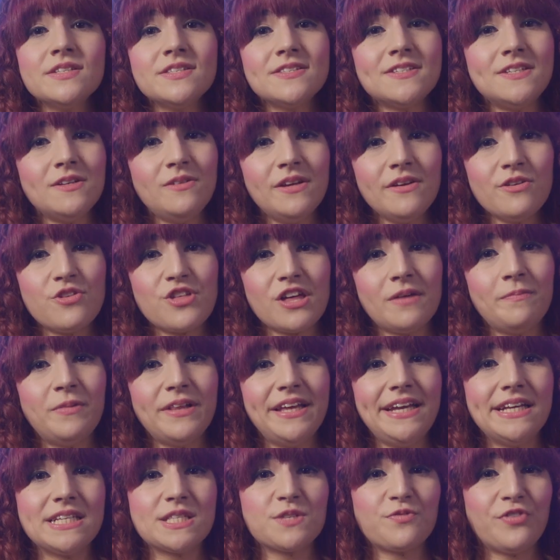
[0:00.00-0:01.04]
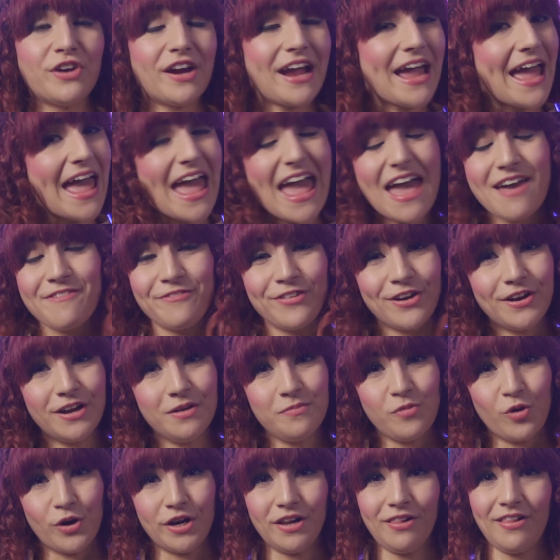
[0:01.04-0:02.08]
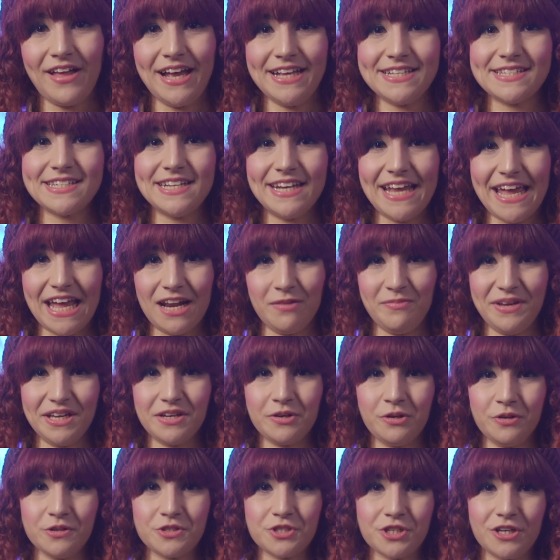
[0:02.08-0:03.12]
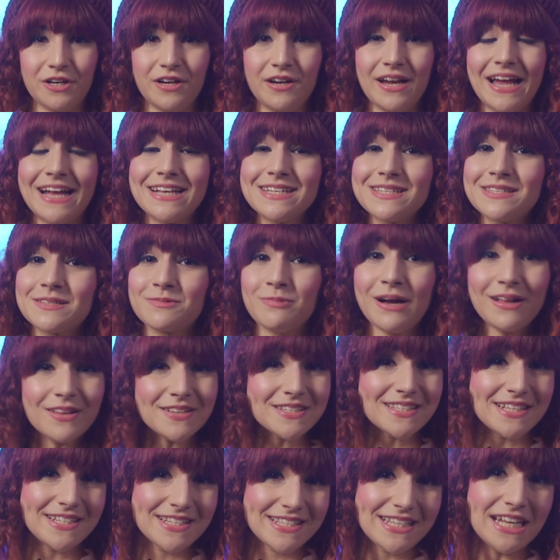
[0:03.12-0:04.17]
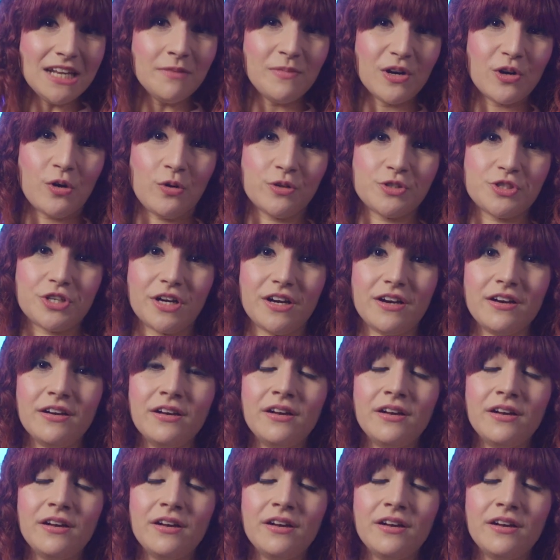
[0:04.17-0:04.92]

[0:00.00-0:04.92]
Studio Ghibli is for ever immortalized in anime culture, as well as in cinema culture.